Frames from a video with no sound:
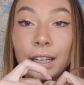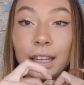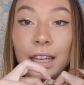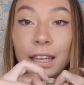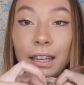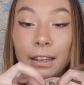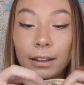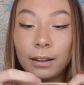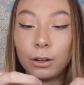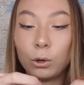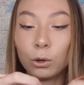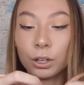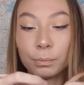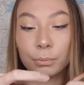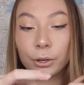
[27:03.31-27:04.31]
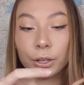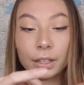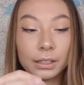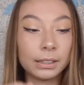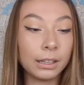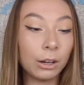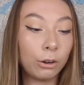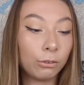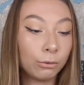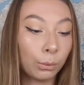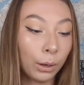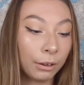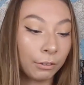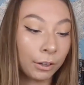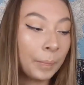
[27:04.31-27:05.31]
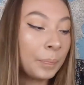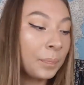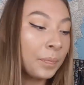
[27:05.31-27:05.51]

it here, or it broke itself, whatever.